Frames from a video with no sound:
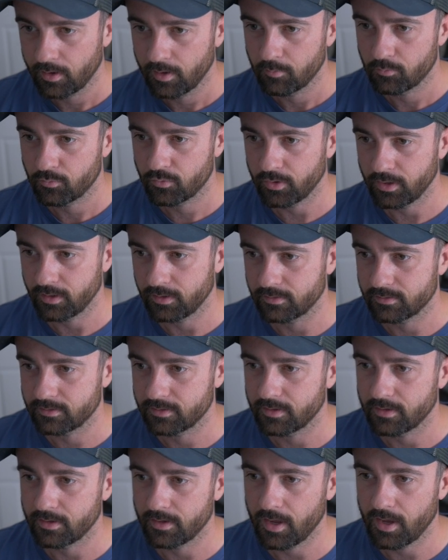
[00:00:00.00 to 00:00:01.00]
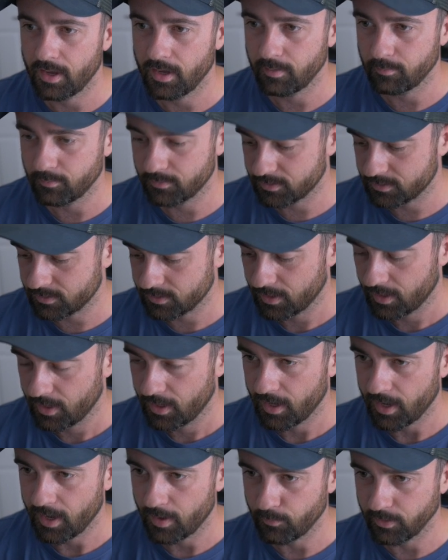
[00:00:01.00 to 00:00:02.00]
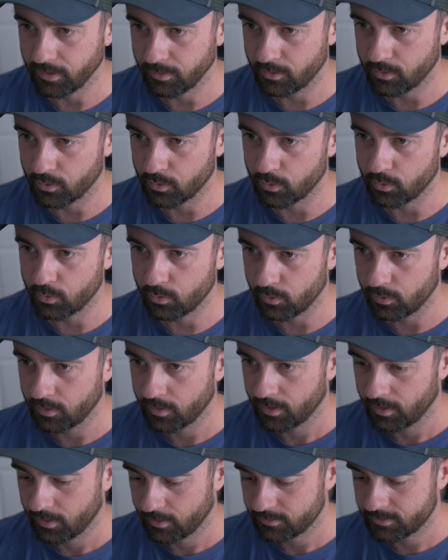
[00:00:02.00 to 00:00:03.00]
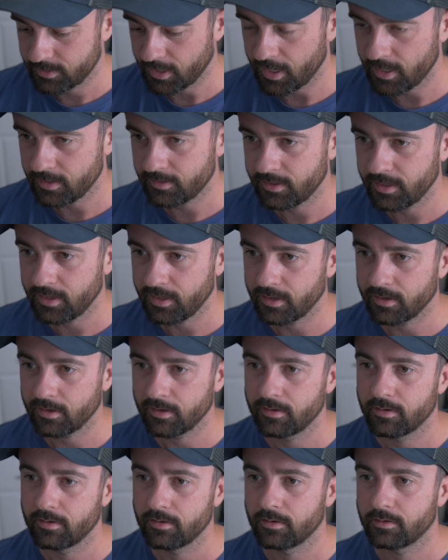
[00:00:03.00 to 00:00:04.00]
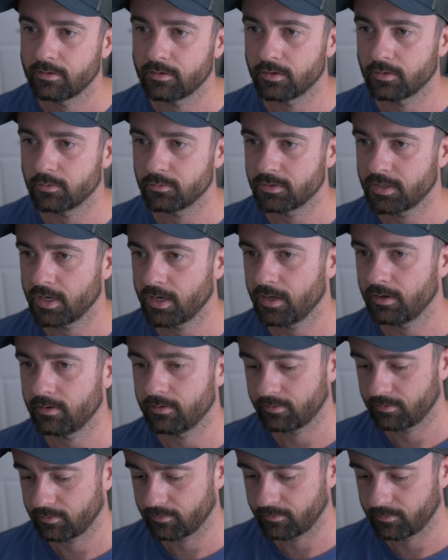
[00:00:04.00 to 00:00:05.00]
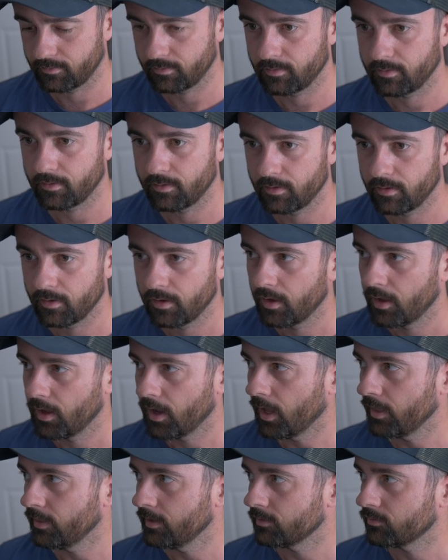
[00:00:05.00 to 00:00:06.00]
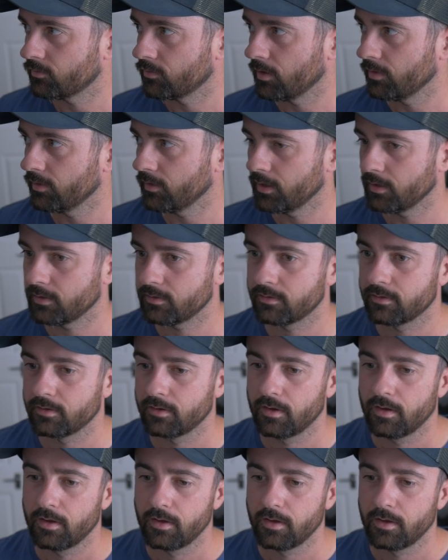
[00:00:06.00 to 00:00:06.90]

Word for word: print names, and we call Ted here, good old Ted, and let's run this.